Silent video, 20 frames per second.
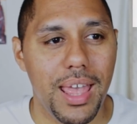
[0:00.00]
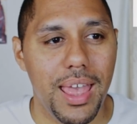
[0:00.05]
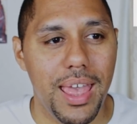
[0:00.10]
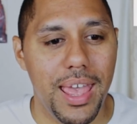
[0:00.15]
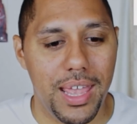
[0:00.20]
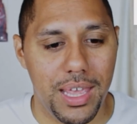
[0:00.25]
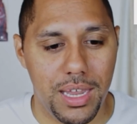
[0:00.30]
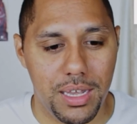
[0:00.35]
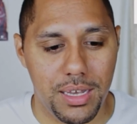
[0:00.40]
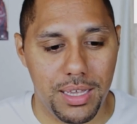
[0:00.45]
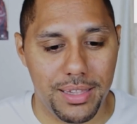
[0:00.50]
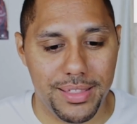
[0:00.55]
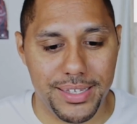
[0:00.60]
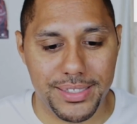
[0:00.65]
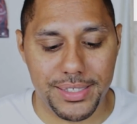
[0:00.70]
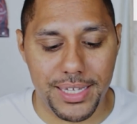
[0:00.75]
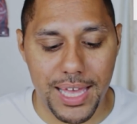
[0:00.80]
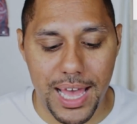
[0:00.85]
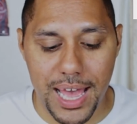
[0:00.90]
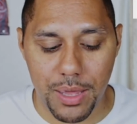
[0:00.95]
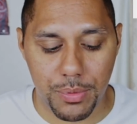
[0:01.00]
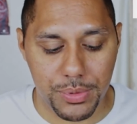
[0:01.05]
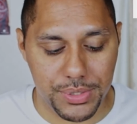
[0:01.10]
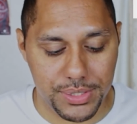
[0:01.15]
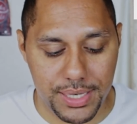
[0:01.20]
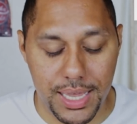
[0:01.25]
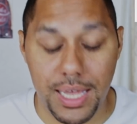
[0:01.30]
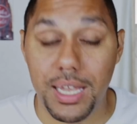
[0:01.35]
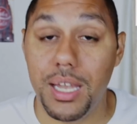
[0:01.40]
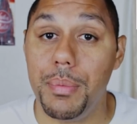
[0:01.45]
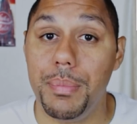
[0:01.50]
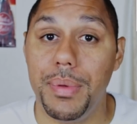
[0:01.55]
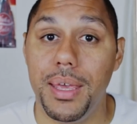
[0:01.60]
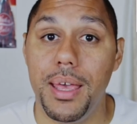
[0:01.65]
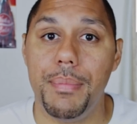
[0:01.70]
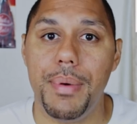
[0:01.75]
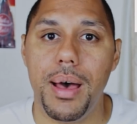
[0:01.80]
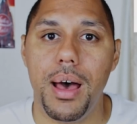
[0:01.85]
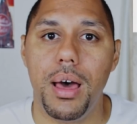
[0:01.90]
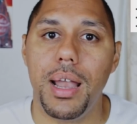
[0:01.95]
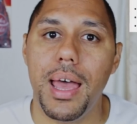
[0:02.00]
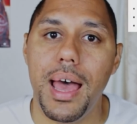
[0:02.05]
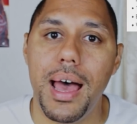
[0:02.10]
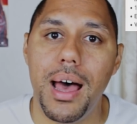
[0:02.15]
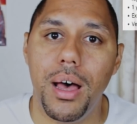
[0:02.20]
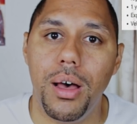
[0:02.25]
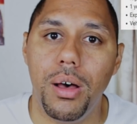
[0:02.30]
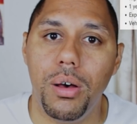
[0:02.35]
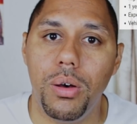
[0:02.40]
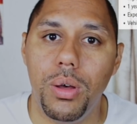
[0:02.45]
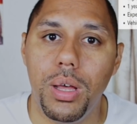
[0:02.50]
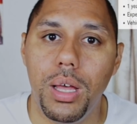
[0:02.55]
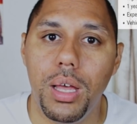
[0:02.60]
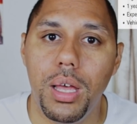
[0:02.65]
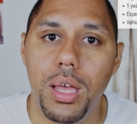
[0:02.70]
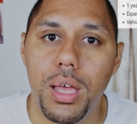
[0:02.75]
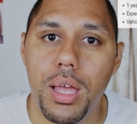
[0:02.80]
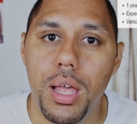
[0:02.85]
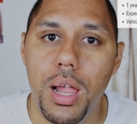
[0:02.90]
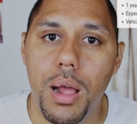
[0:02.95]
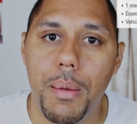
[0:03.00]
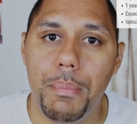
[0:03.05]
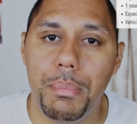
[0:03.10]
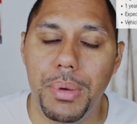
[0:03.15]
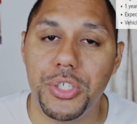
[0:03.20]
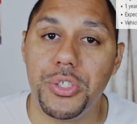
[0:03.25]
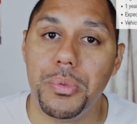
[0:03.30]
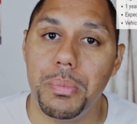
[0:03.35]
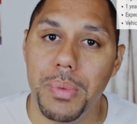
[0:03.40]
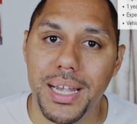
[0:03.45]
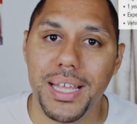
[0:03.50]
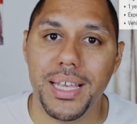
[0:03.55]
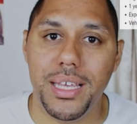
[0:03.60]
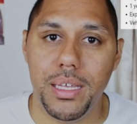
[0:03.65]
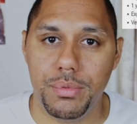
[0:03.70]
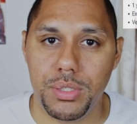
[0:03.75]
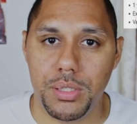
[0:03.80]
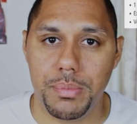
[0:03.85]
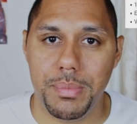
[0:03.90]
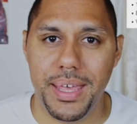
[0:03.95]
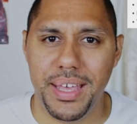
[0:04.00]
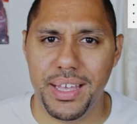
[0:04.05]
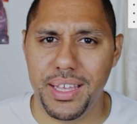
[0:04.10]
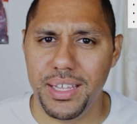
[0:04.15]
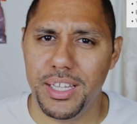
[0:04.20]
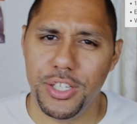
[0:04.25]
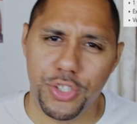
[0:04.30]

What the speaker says: and this guy was telling me about how much money he was making.